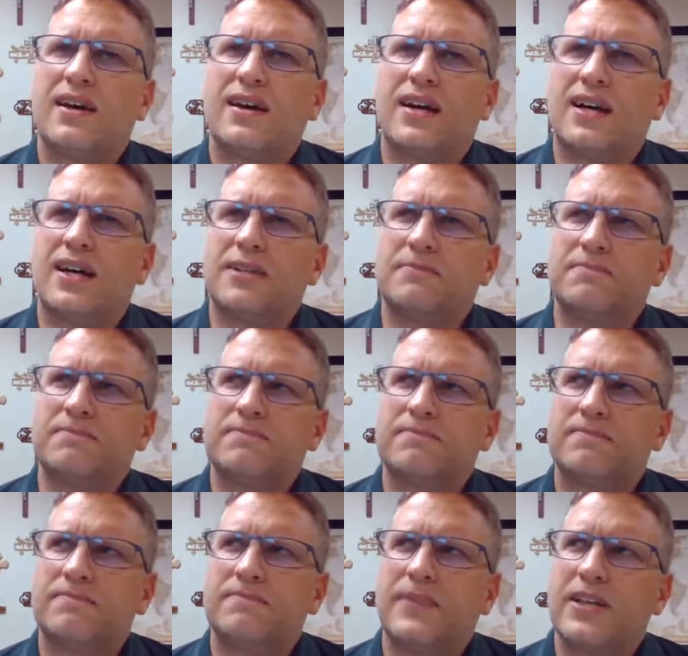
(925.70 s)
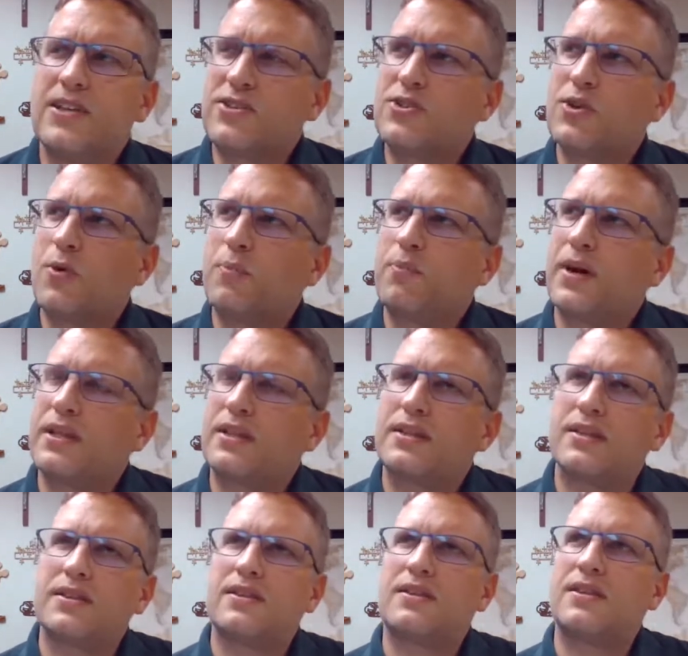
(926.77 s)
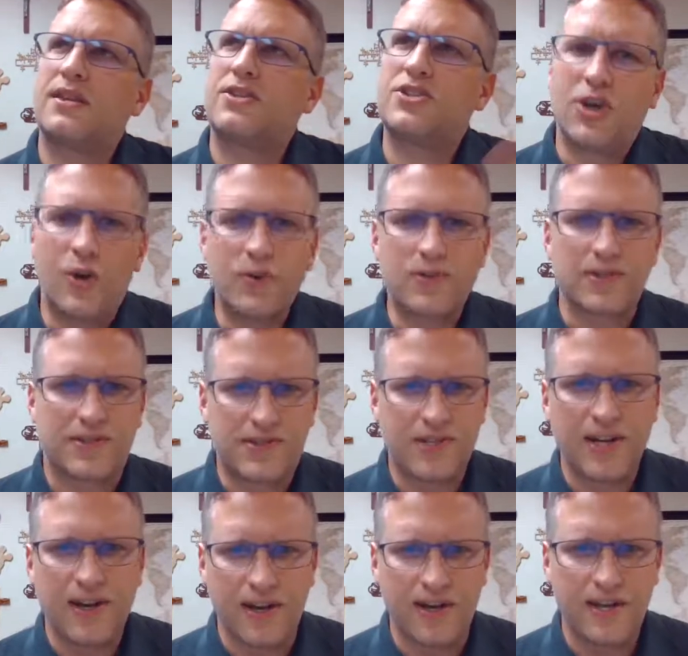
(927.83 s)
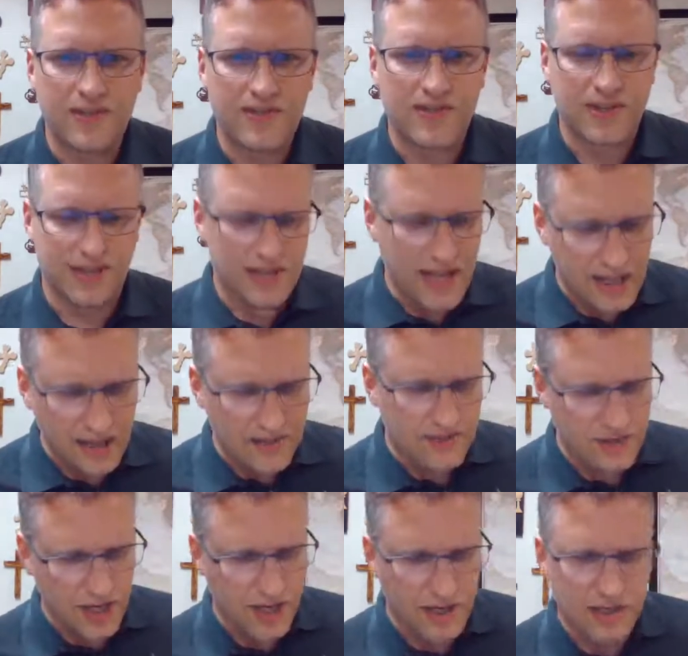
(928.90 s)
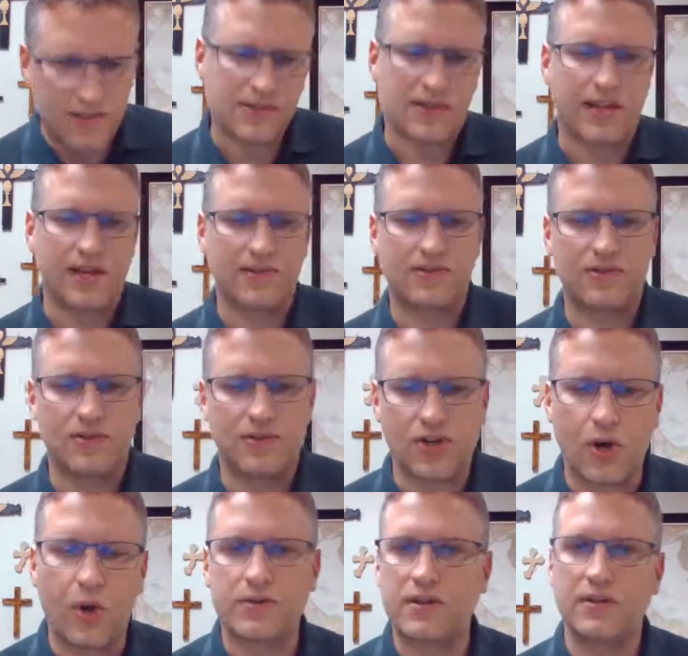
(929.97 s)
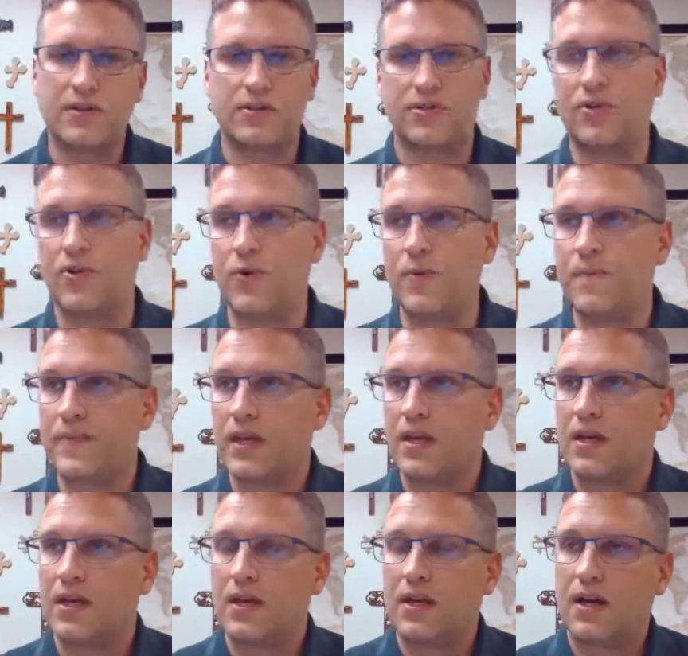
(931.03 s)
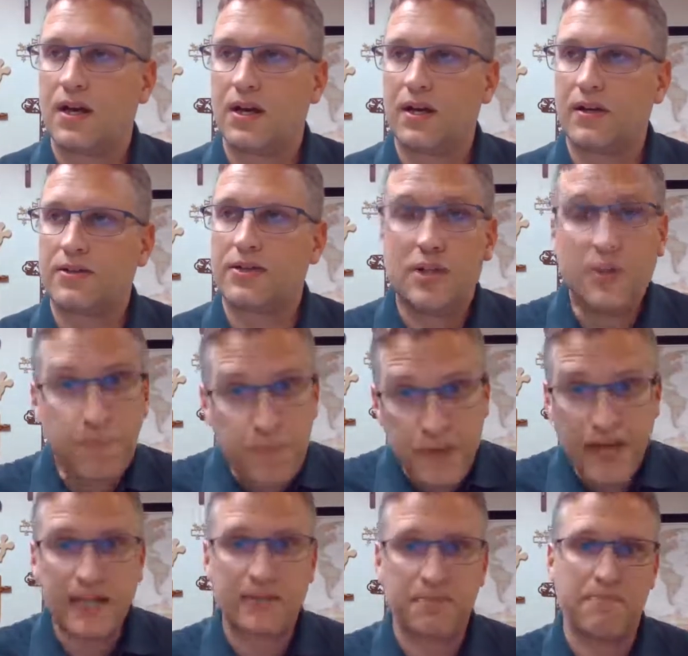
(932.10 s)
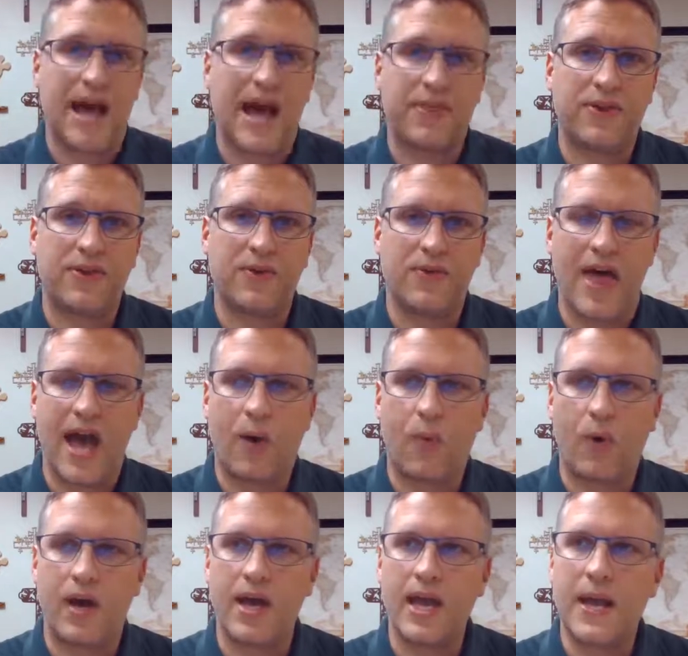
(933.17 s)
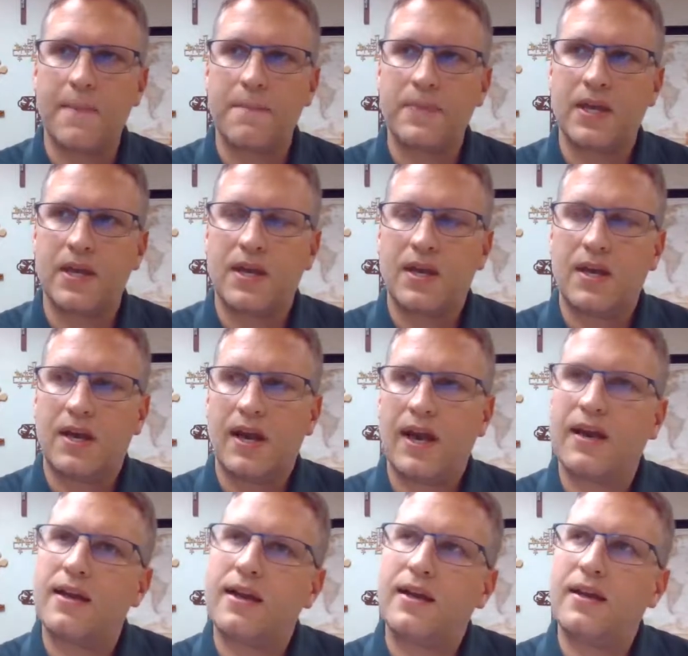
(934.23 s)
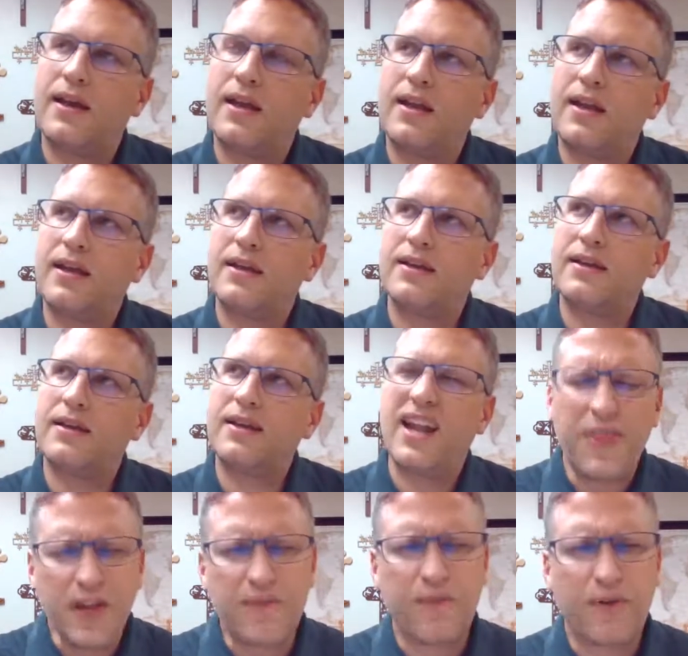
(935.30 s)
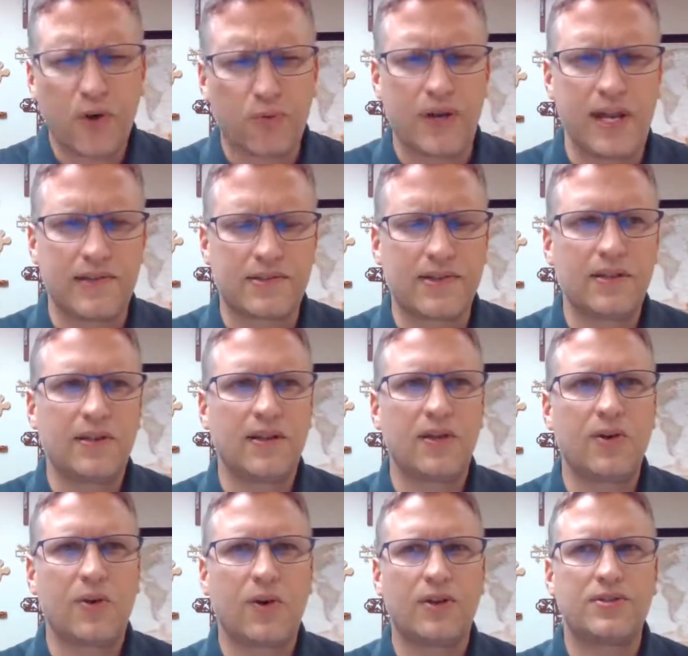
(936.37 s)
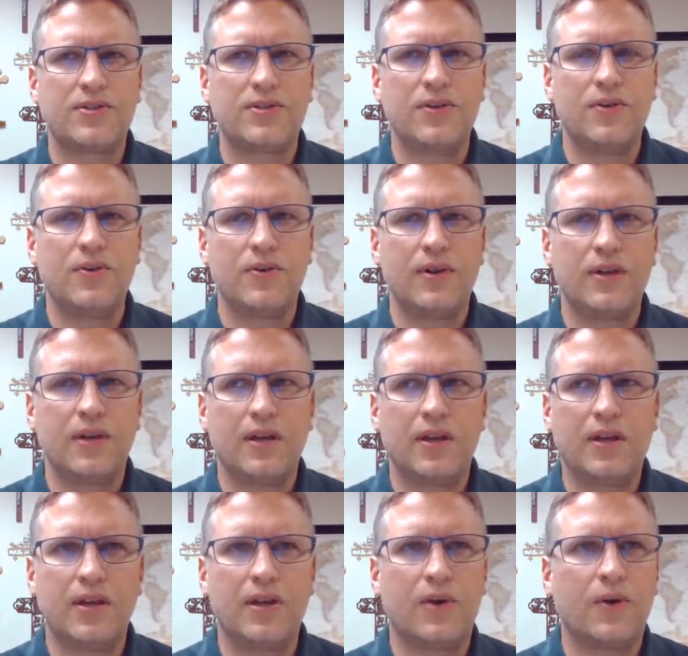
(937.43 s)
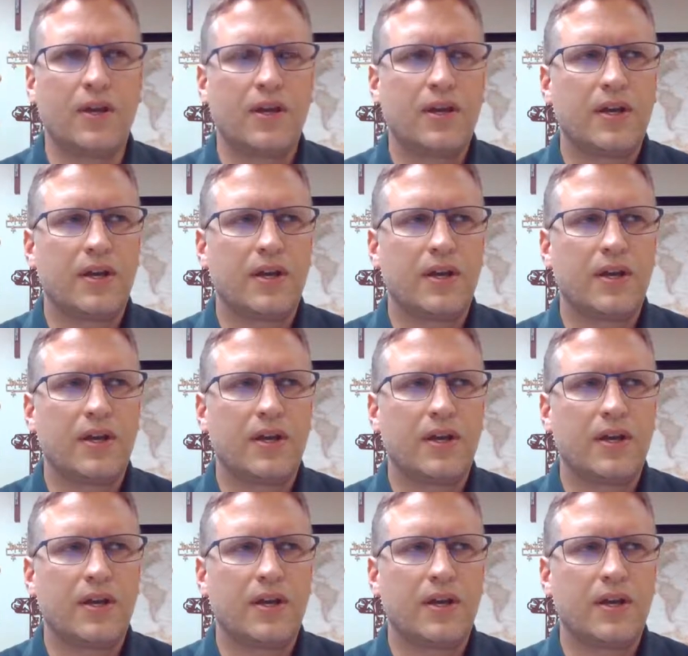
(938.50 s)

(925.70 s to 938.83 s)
um, and so, but the Chosen series and Dallas Jenkins has chosen to depict Matthew in that way, and and, and I think for a reason, in order to you know